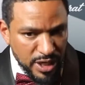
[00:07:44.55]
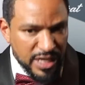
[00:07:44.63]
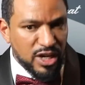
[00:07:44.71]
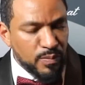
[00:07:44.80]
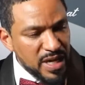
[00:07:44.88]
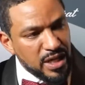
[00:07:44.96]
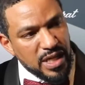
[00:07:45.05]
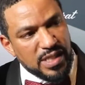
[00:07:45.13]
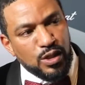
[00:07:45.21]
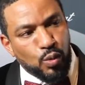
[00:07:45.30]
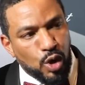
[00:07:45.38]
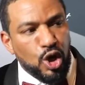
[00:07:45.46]
here because
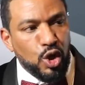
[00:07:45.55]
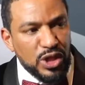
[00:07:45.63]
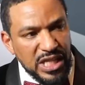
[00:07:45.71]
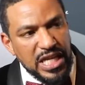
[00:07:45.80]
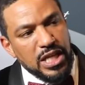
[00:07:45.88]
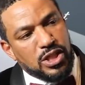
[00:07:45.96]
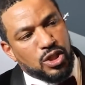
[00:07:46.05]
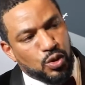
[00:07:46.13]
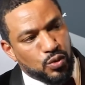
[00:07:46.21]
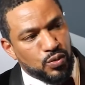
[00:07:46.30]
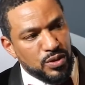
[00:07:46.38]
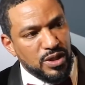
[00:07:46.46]
the world needs you.
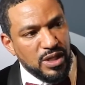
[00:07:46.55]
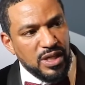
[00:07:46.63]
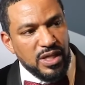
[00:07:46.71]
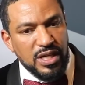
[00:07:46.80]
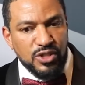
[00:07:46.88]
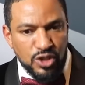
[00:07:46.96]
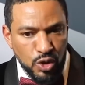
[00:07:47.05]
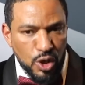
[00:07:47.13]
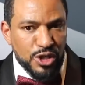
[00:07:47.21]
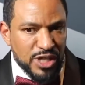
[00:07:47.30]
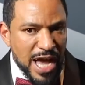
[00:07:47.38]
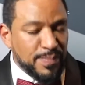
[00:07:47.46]
It's your
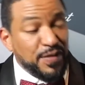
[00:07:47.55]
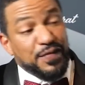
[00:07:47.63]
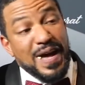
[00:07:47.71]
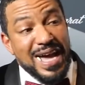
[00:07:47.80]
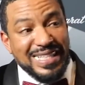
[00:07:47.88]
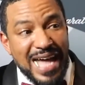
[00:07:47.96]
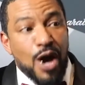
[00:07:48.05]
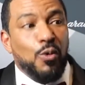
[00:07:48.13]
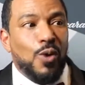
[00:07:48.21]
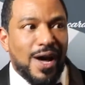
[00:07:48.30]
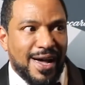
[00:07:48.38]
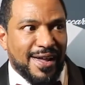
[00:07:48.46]
job to find out
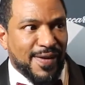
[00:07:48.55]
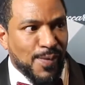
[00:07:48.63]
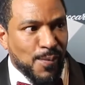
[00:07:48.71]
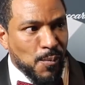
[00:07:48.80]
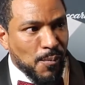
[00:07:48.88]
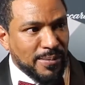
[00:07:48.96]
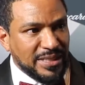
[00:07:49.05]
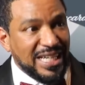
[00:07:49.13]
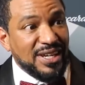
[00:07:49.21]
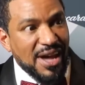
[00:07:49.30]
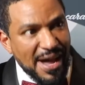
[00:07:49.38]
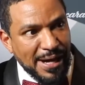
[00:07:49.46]
why and
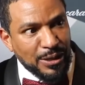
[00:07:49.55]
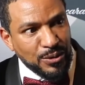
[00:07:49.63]
how.